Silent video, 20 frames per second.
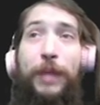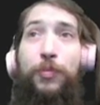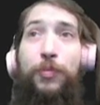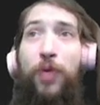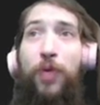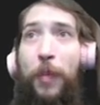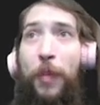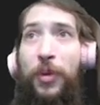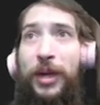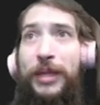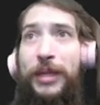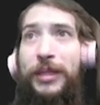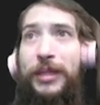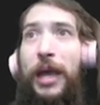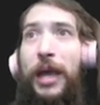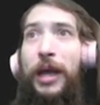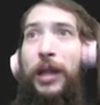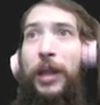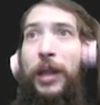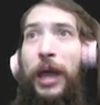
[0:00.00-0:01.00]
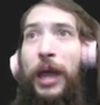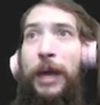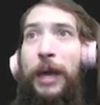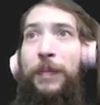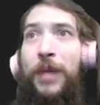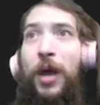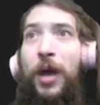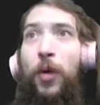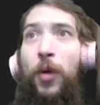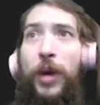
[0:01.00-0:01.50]
properties,
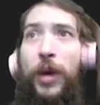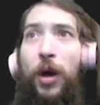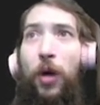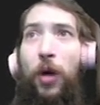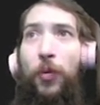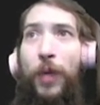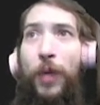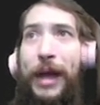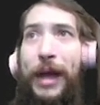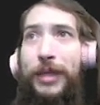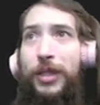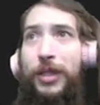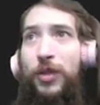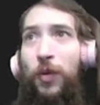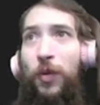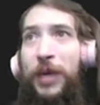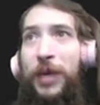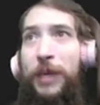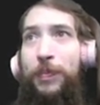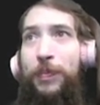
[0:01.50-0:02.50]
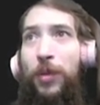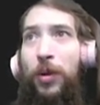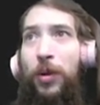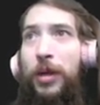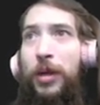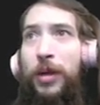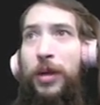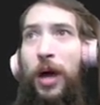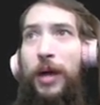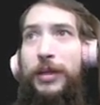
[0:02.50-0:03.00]
claimed, "We are rational people,
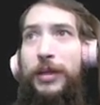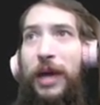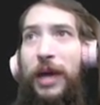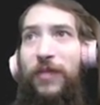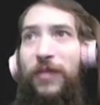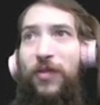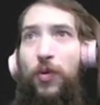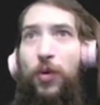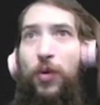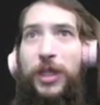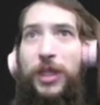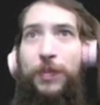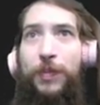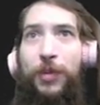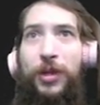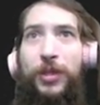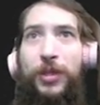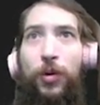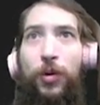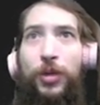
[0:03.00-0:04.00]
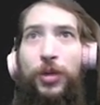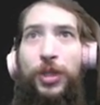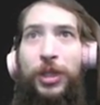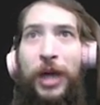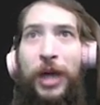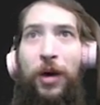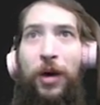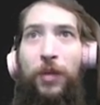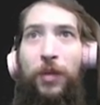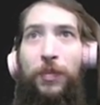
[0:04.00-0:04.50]
not devil worshippers or
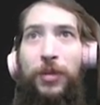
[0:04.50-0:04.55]
child